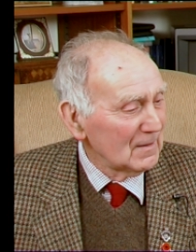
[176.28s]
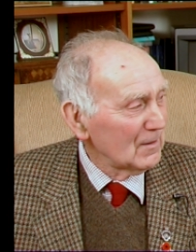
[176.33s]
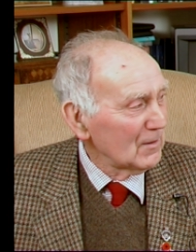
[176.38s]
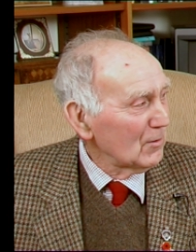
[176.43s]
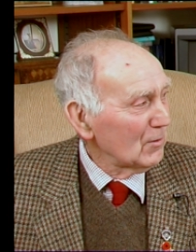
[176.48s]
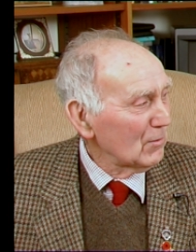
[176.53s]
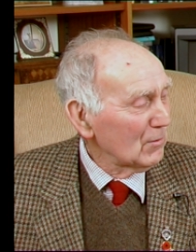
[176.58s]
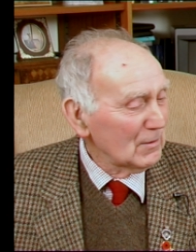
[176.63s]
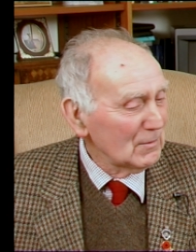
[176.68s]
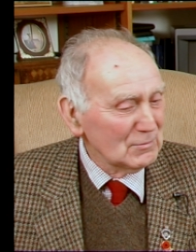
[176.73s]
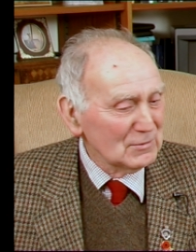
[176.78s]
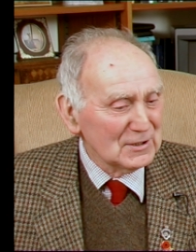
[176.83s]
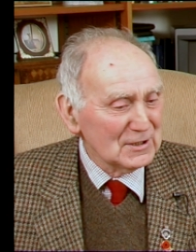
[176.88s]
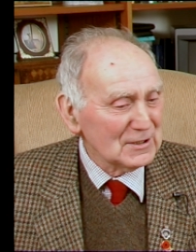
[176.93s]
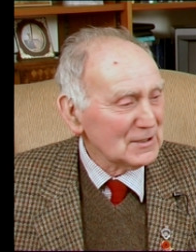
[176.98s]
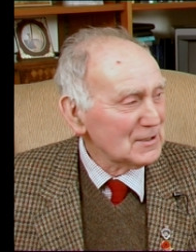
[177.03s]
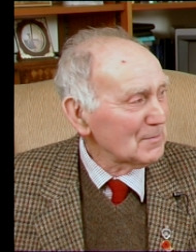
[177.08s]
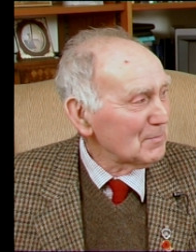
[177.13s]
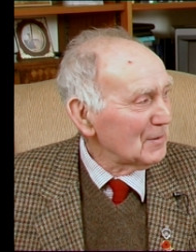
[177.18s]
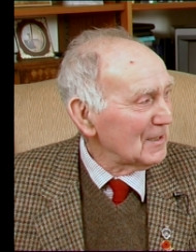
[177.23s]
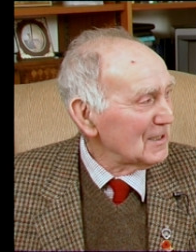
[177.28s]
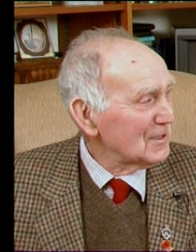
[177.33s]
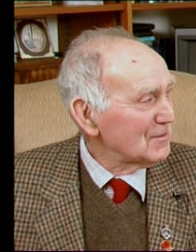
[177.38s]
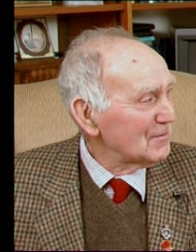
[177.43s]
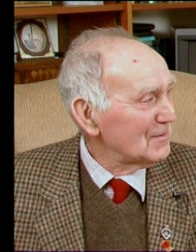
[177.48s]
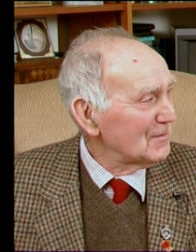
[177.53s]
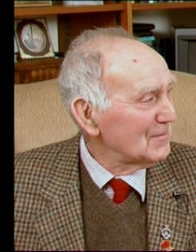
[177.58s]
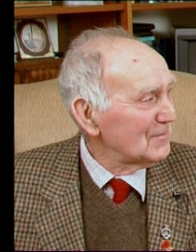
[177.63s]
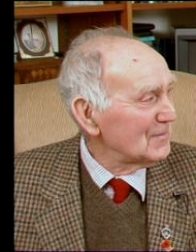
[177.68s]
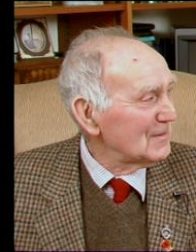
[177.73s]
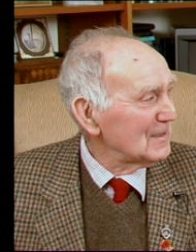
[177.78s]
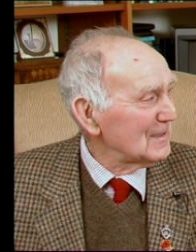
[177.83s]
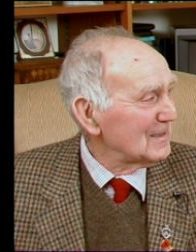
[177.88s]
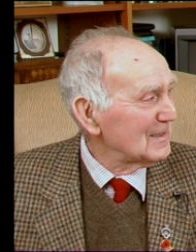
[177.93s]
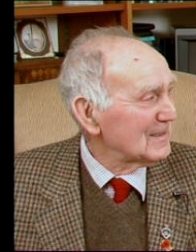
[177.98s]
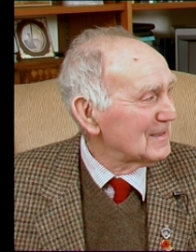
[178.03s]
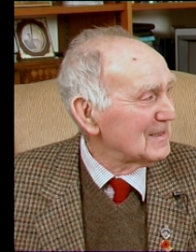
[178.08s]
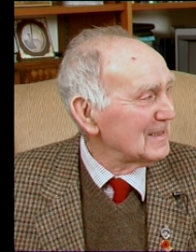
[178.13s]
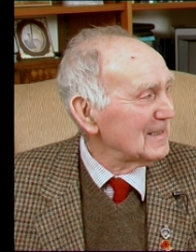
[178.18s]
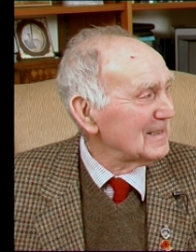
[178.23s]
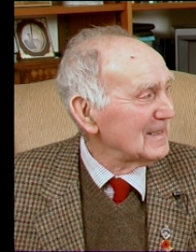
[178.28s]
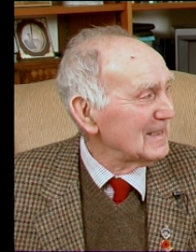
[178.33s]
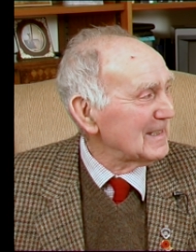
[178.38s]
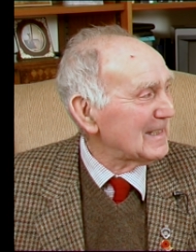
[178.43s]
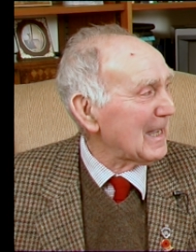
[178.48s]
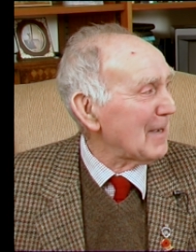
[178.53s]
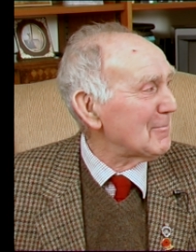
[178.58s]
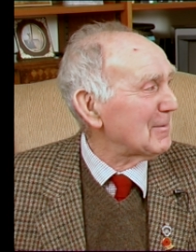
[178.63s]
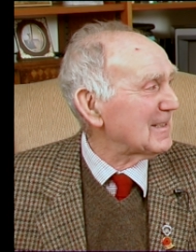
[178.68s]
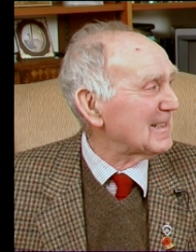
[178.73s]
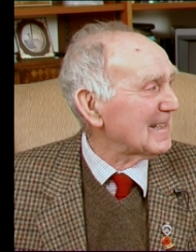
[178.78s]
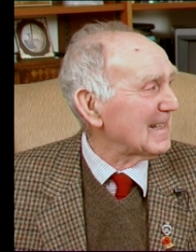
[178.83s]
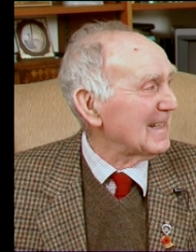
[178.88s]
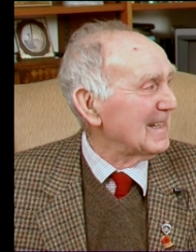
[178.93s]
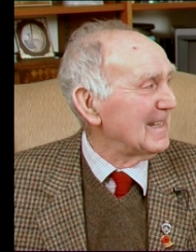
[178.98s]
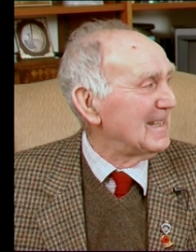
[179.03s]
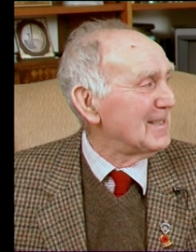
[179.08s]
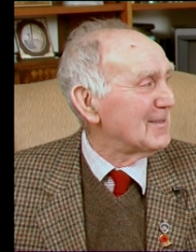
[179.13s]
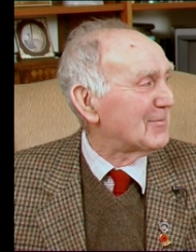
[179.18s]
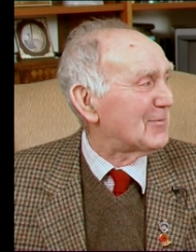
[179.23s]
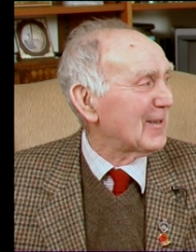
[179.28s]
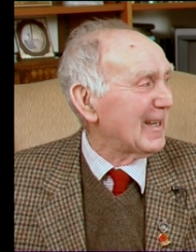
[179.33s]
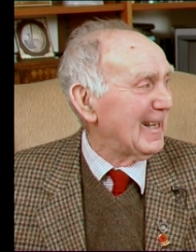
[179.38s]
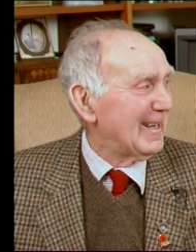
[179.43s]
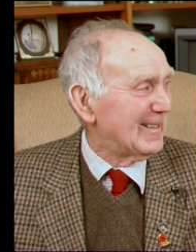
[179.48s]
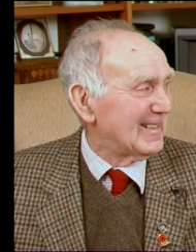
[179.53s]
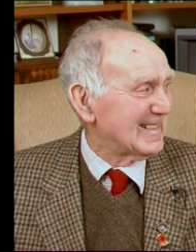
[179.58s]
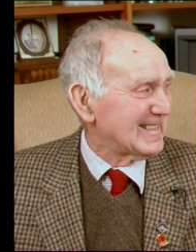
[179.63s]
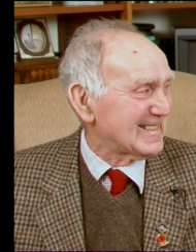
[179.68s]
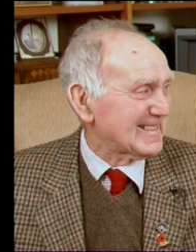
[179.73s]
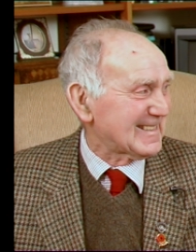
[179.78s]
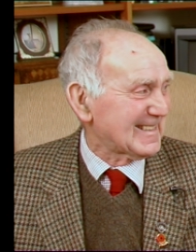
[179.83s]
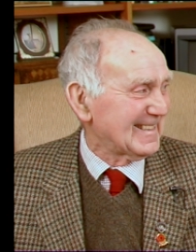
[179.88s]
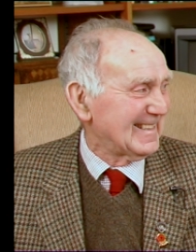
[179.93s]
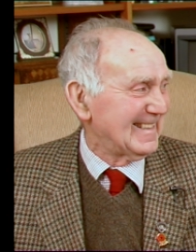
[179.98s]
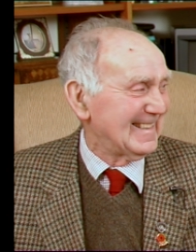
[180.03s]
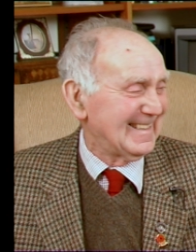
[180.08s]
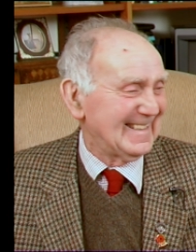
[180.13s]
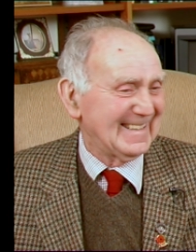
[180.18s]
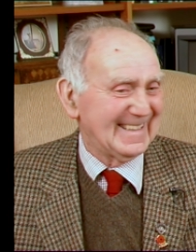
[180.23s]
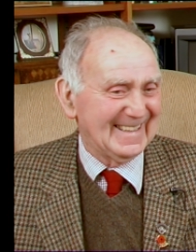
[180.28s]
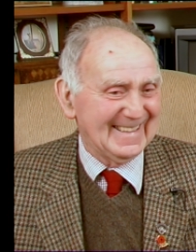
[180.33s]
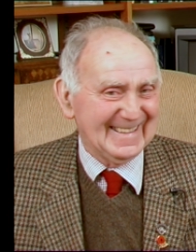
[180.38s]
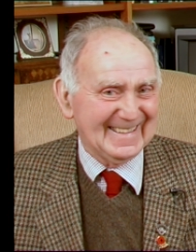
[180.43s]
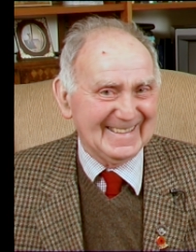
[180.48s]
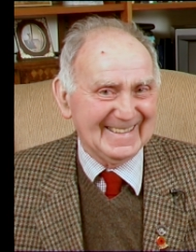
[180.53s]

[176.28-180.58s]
Oh, it was just the pleasure of uh, de decapitating the flowers.